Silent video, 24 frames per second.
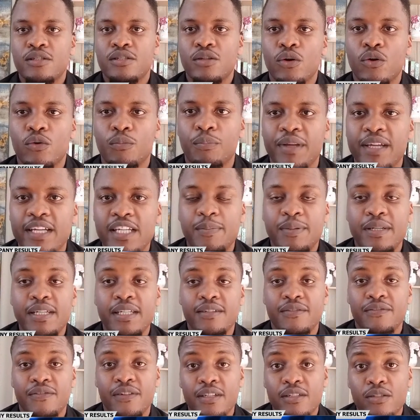So
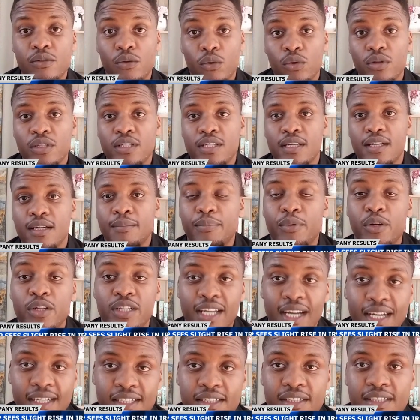BHP's first quarter
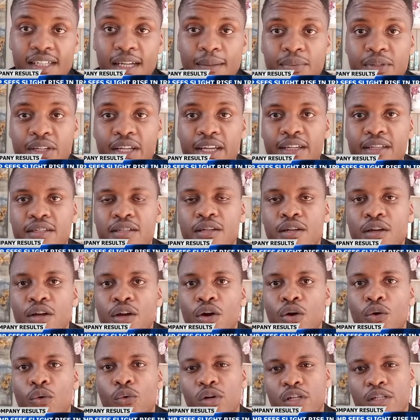production update
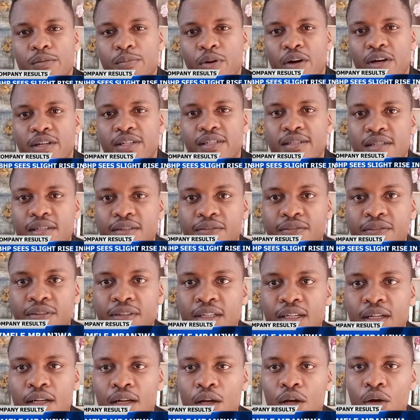was positive,
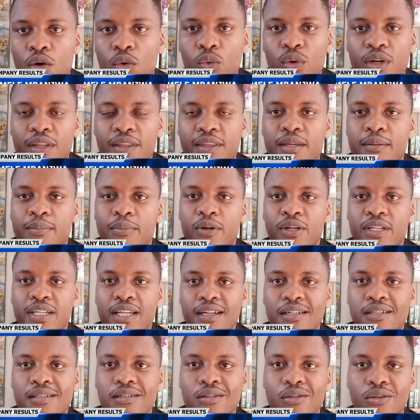with
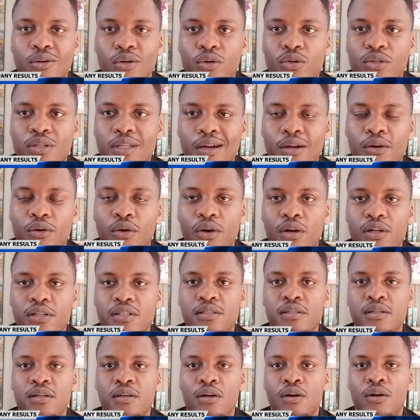production growth
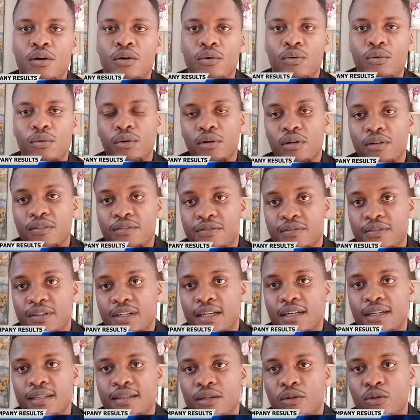across all of
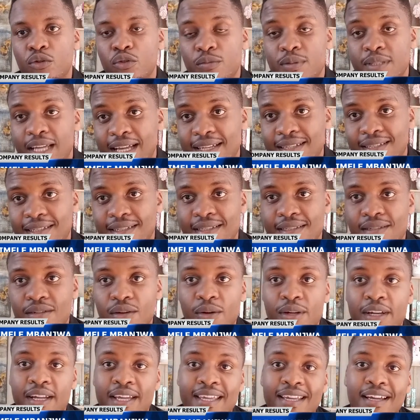the group's assets
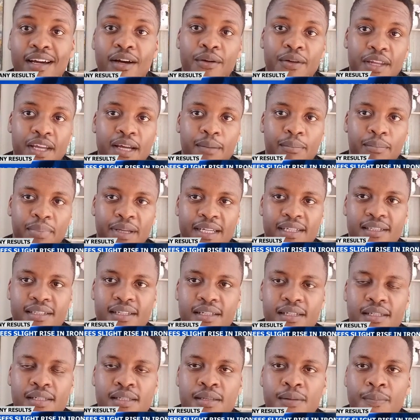on a year-on-year
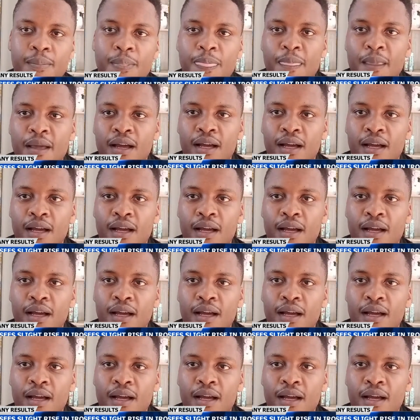basis.